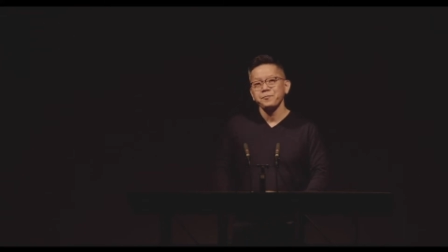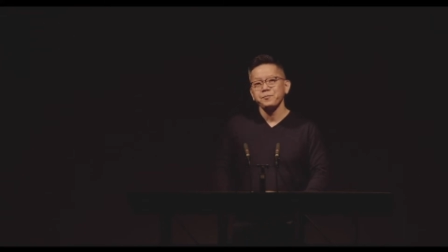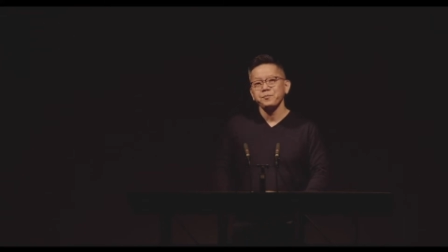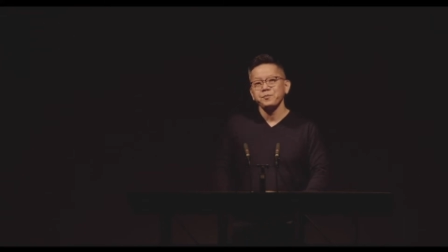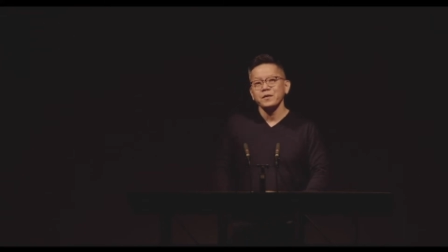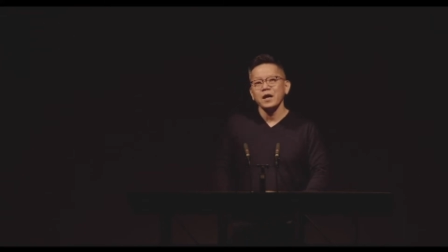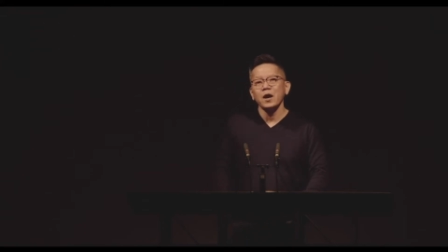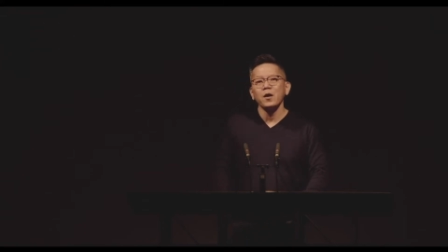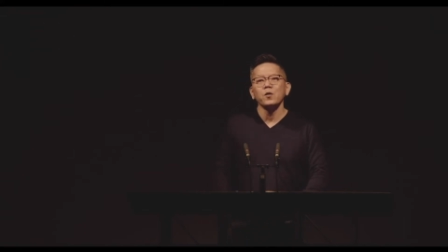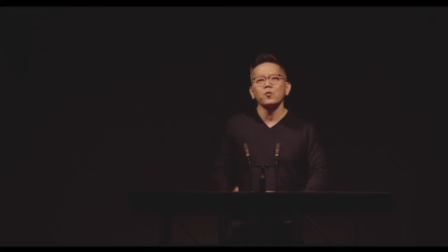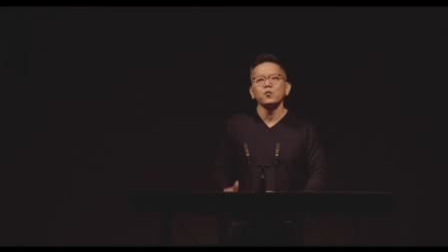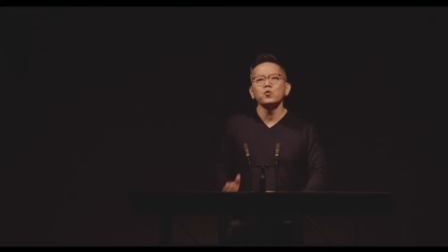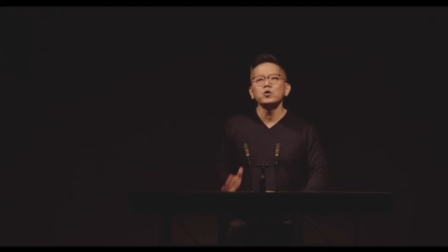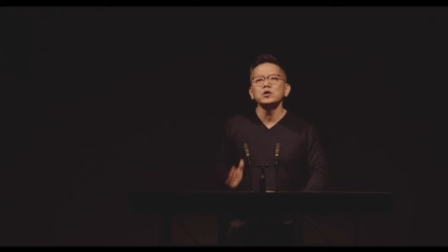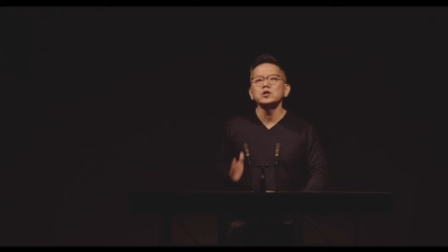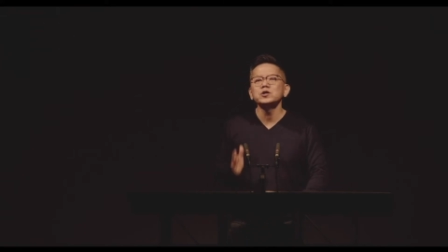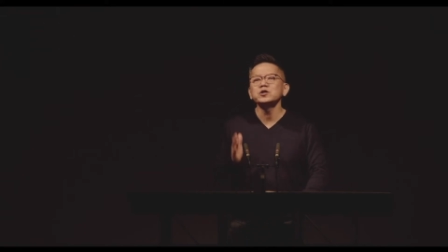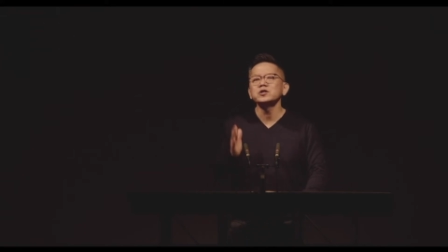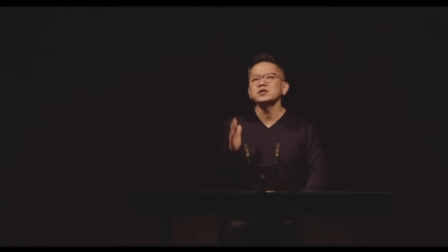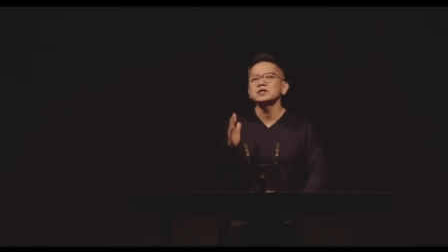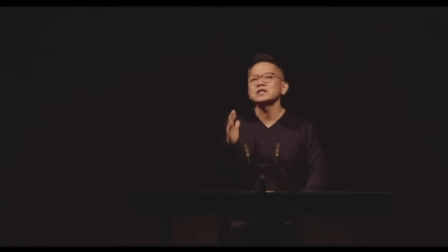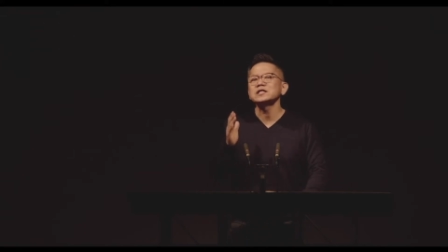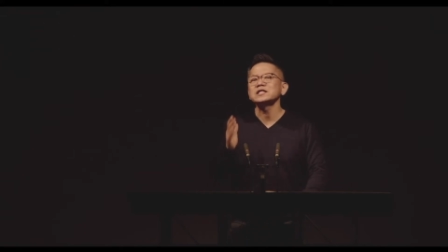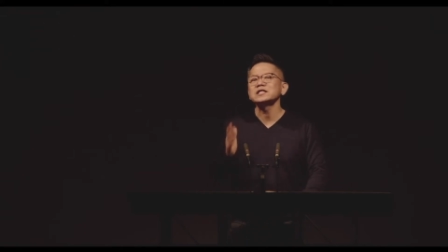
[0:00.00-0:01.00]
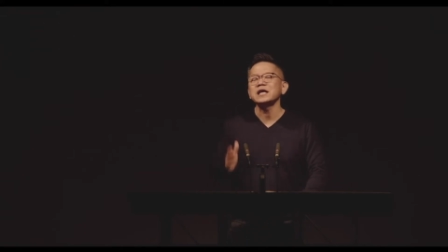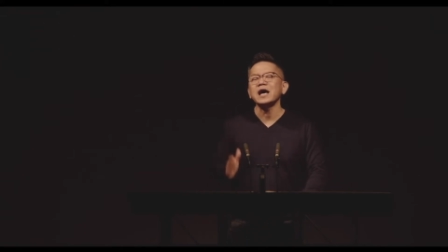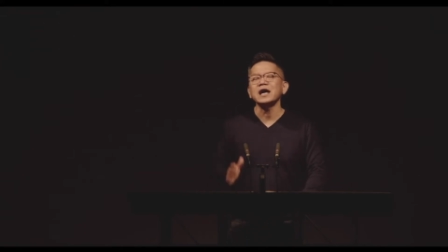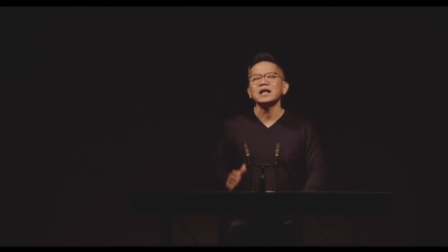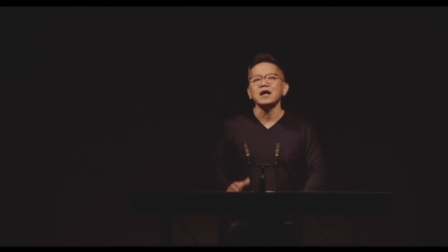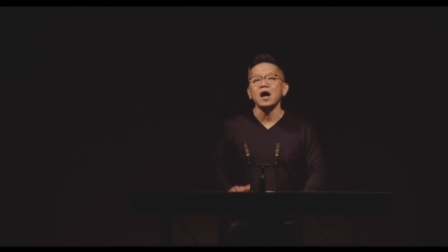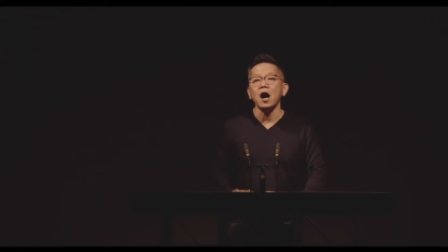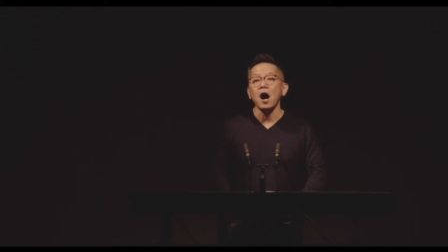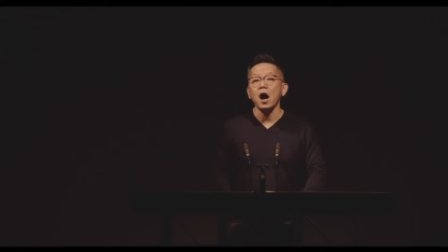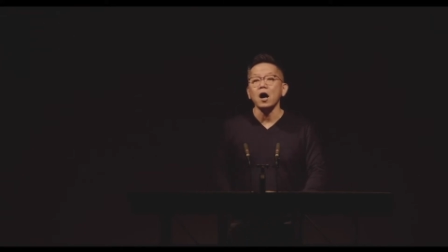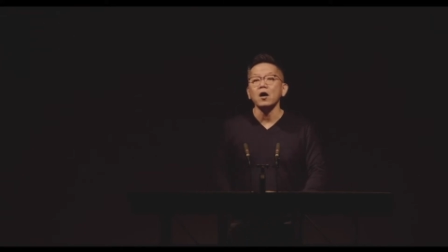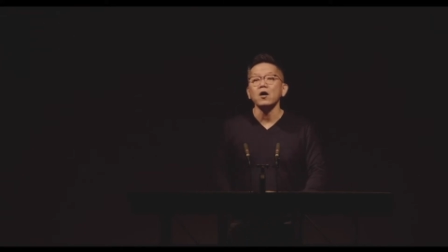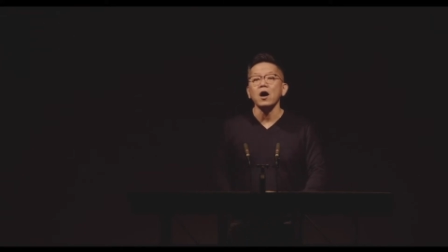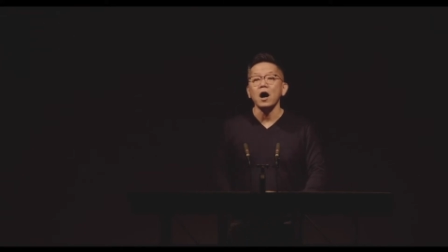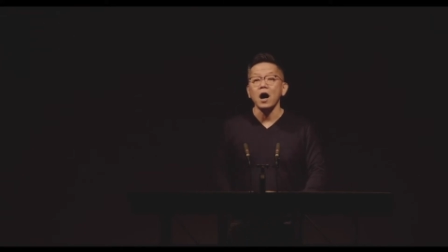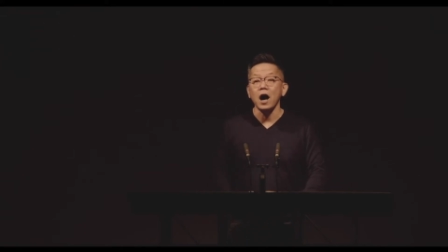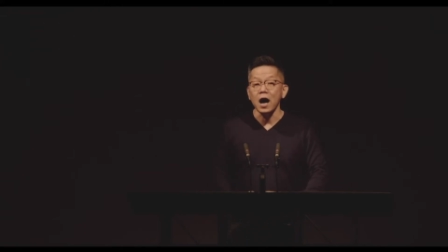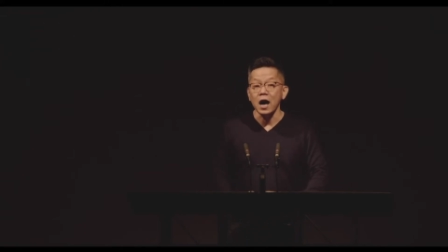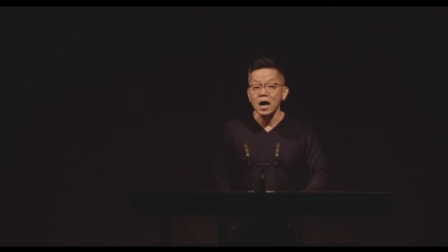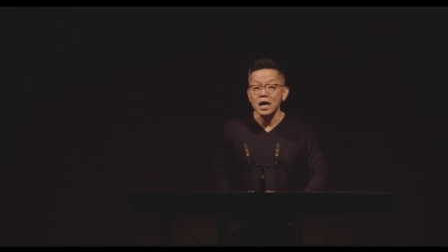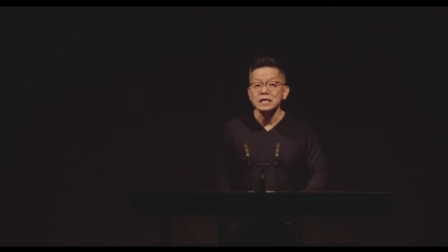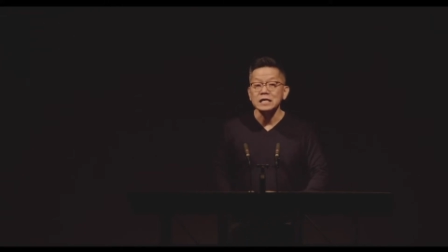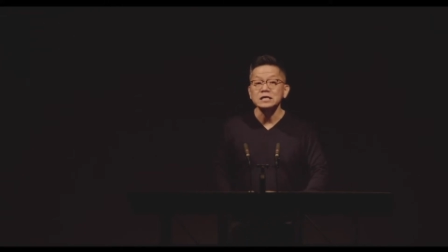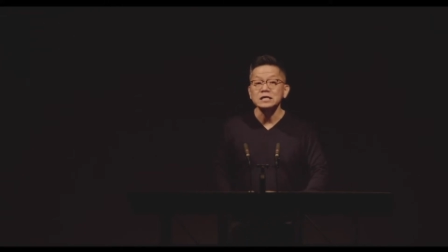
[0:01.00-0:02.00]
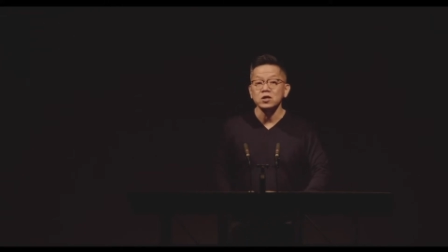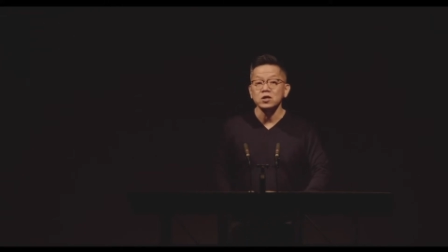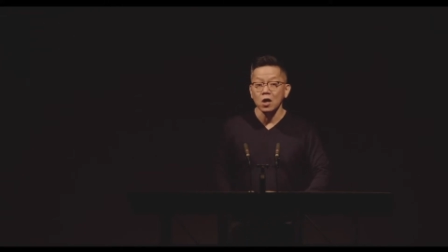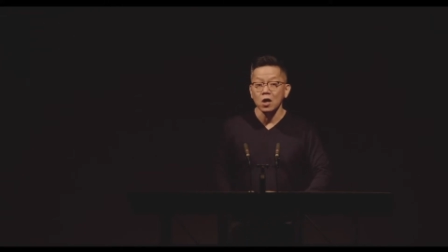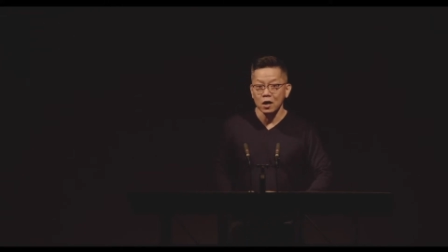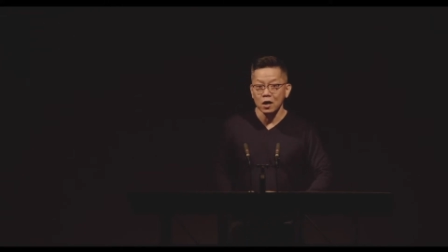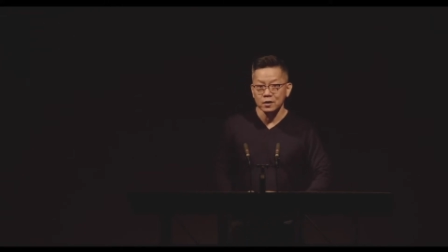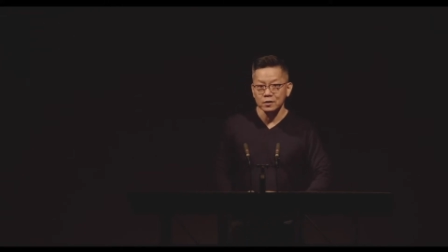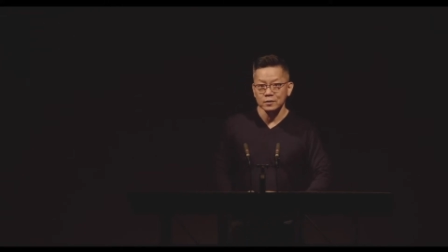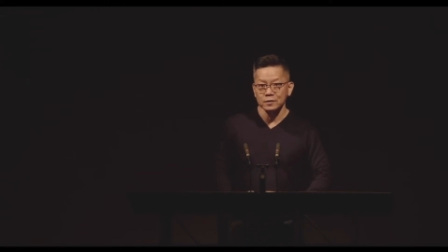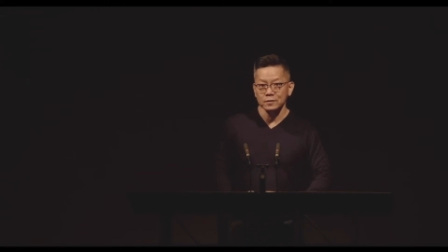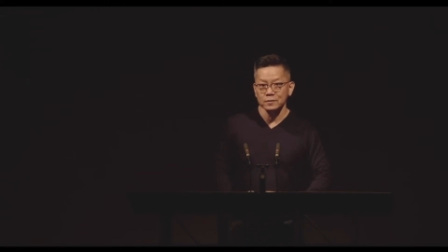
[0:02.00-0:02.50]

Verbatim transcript: that we should set our eyes on?